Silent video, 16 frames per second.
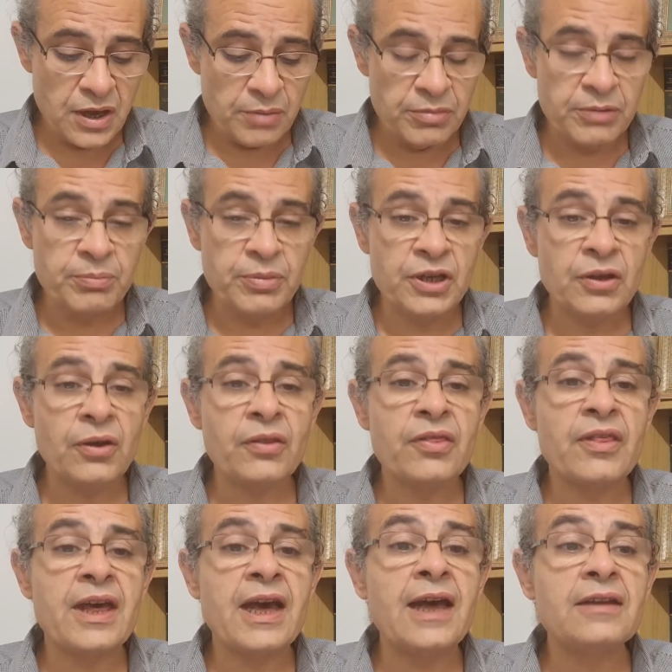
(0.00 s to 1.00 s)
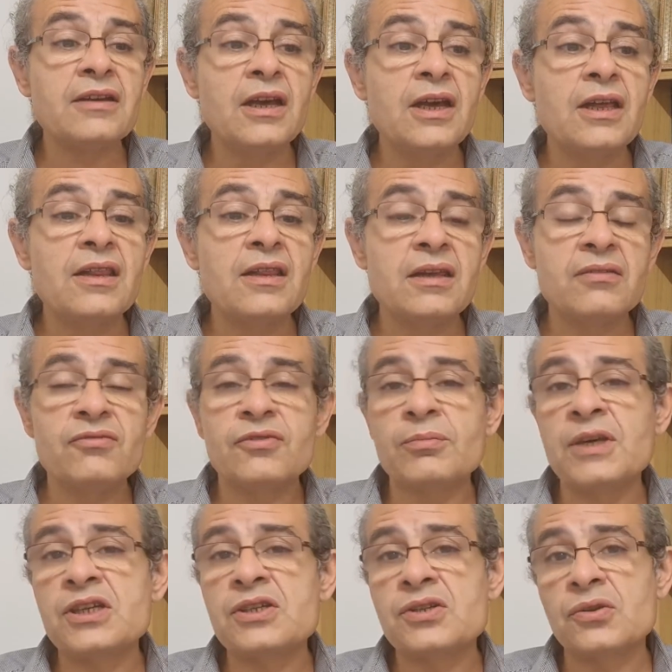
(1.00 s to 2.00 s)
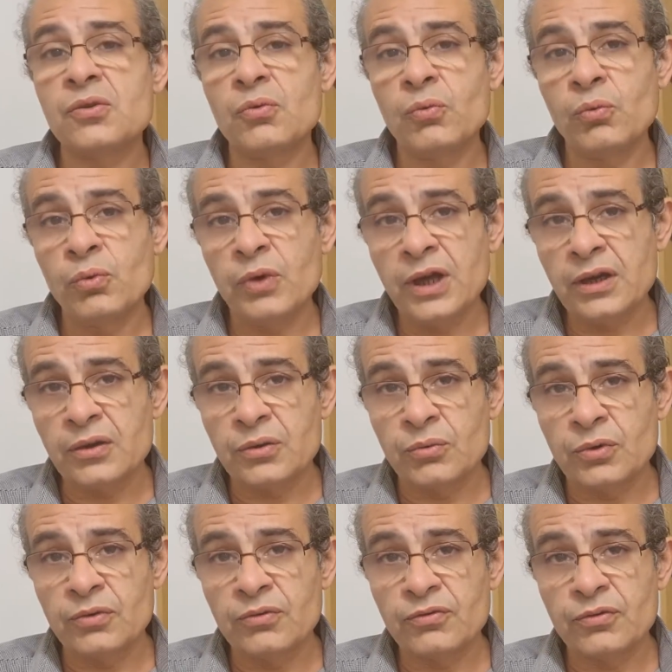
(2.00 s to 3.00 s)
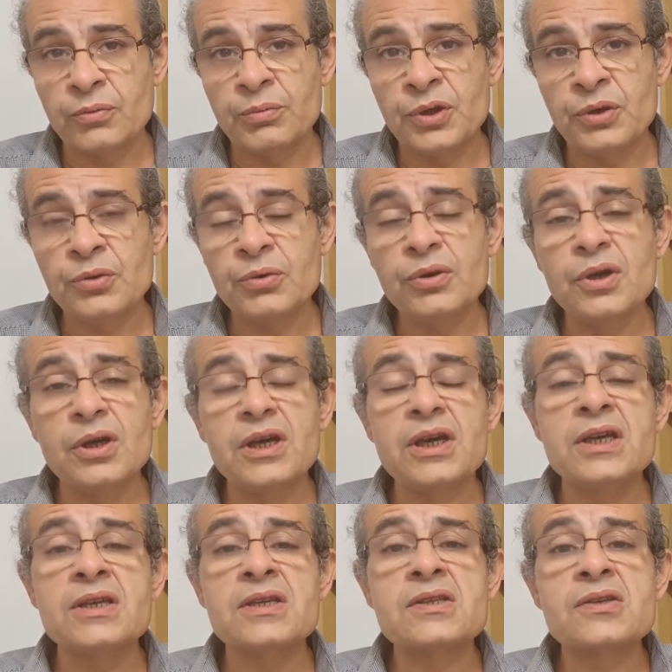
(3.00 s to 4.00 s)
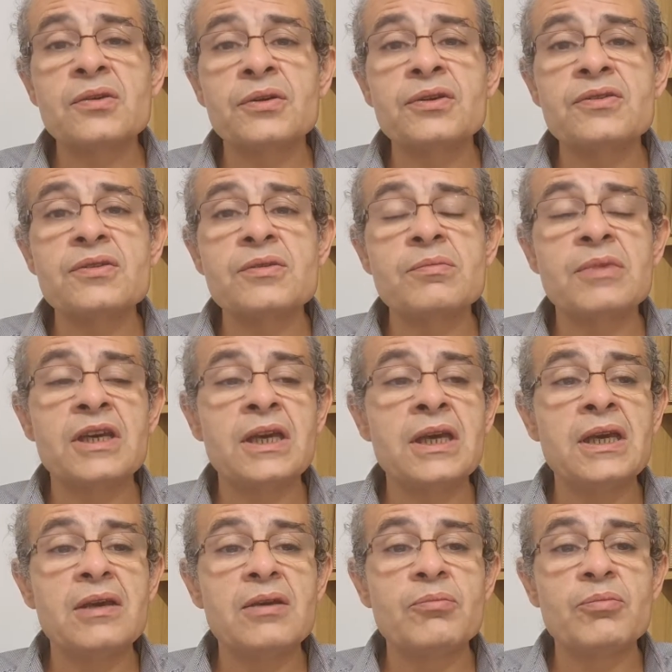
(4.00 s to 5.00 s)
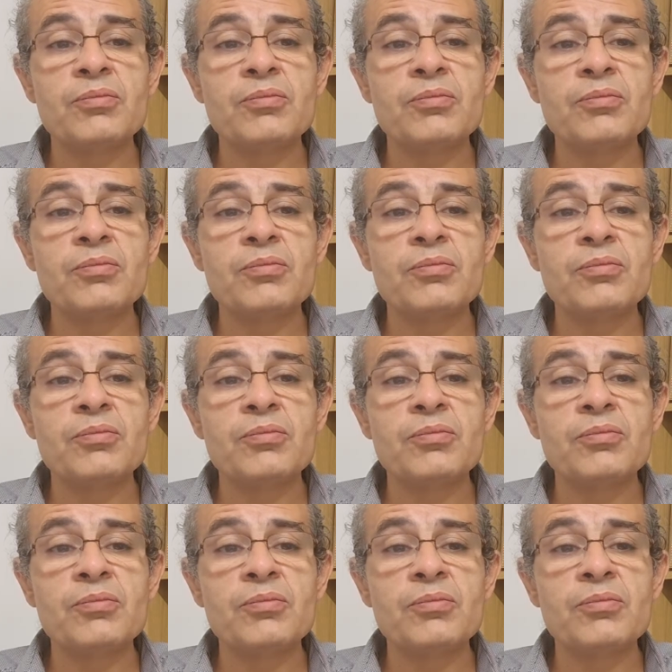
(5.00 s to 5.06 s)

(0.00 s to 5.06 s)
But beyond that, the information that we're going to want from you is going to be